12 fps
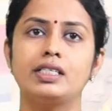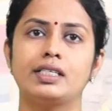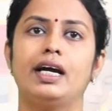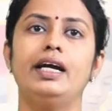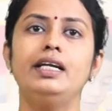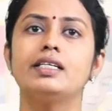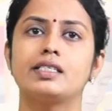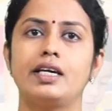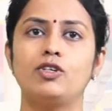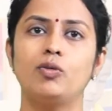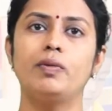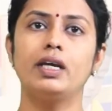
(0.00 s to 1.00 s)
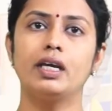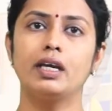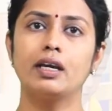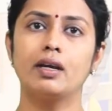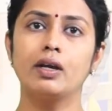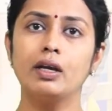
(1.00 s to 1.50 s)
child is said to
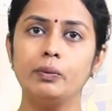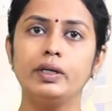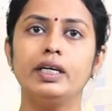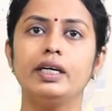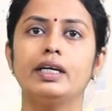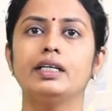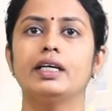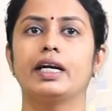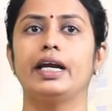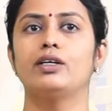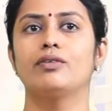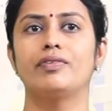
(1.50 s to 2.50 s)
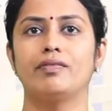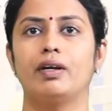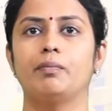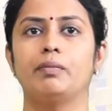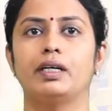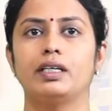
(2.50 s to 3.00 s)
be unique in the rate of
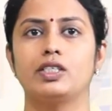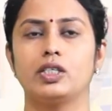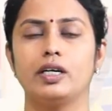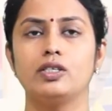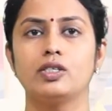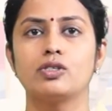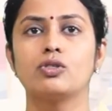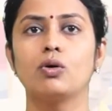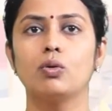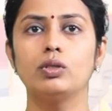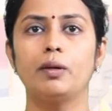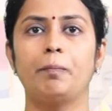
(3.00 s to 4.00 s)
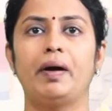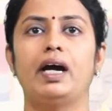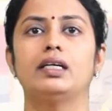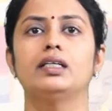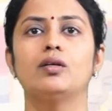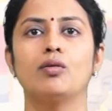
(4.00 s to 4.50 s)
developmental changes, though the
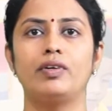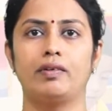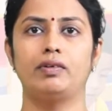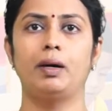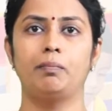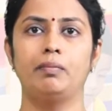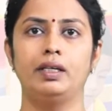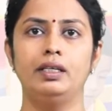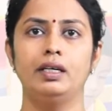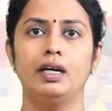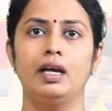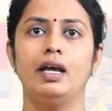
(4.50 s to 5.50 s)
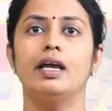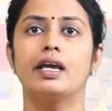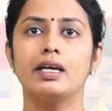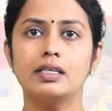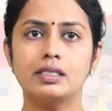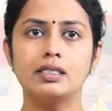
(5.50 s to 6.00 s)
pattern of development
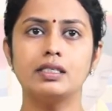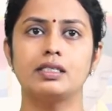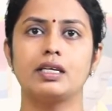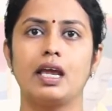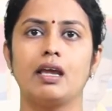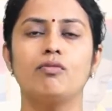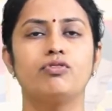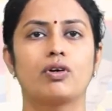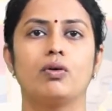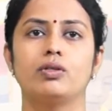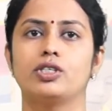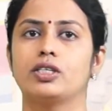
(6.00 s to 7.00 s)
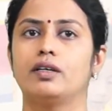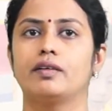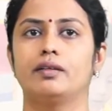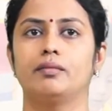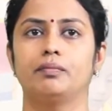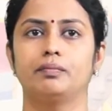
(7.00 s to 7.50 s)
is the same for all children.